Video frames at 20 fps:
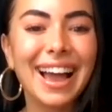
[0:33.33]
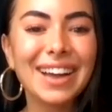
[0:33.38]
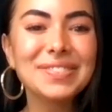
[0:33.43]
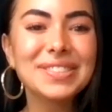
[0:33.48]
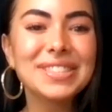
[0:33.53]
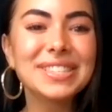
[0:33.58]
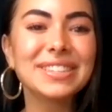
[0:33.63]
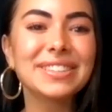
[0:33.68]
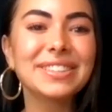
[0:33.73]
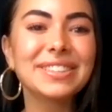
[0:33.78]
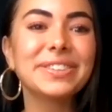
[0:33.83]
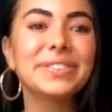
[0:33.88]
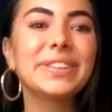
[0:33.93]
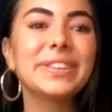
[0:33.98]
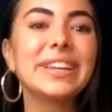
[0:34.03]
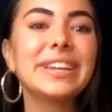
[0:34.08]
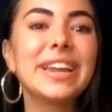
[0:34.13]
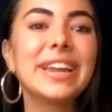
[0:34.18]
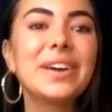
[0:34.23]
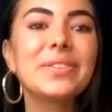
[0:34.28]

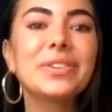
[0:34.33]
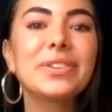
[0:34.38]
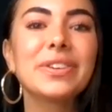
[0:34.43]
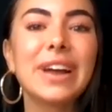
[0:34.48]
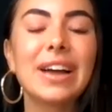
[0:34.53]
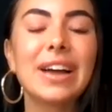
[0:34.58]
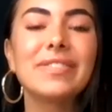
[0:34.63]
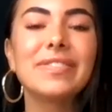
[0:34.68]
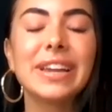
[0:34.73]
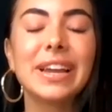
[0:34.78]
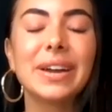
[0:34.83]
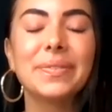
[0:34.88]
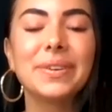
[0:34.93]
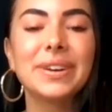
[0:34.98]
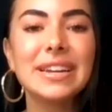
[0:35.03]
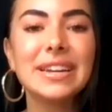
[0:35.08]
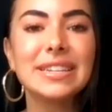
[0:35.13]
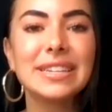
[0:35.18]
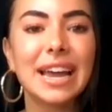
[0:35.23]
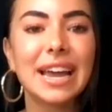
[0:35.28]
Absolutely. Now, CRAVITY, I
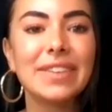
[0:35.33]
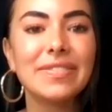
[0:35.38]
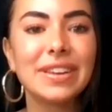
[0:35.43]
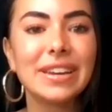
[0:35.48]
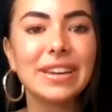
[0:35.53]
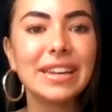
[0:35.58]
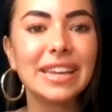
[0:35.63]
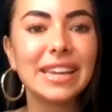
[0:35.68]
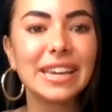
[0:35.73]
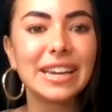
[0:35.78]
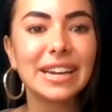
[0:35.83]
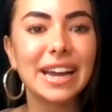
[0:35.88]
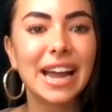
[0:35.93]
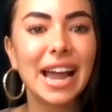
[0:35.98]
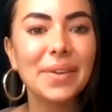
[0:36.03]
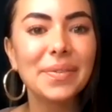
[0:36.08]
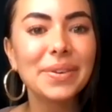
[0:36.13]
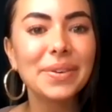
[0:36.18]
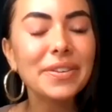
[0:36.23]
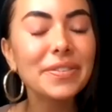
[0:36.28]
want to dive in here.
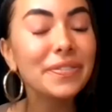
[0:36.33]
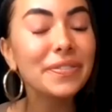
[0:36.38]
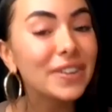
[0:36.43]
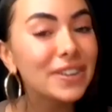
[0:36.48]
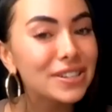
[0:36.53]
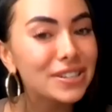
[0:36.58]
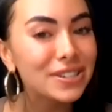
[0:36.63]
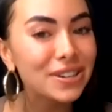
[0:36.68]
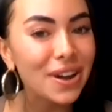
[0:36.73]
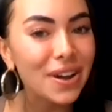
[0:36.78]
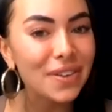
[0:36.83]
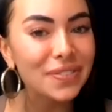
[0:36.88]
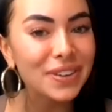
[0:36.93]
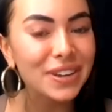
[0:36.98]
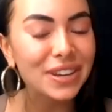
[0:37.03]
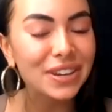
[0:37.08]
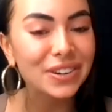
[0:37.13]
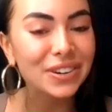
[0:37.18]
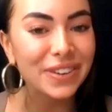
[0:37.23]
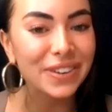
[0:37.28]
I want to first off
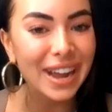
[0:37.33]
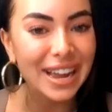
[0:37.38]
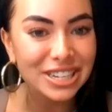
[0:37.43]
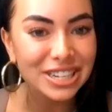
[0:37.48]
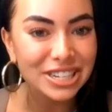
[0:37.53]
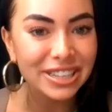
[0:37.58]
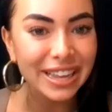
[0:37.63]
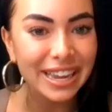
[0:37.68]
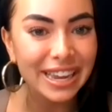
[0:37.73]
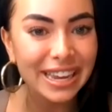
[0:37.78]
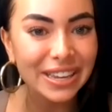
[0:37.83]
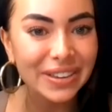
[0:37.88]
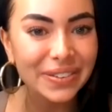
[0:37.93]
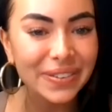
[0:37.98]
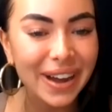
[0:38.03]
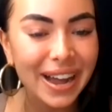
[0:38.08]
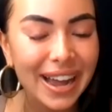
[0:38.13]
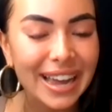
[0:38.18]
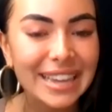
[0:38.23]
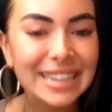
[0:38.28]
congratulate you
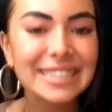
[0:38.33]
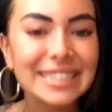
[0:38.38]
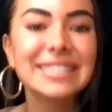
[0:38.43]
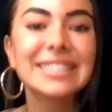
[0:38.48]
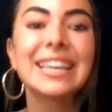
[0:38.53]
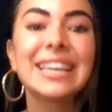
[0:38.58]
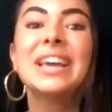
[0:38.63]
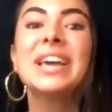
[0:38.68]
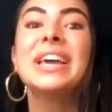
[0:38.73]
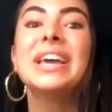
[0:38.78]
guys.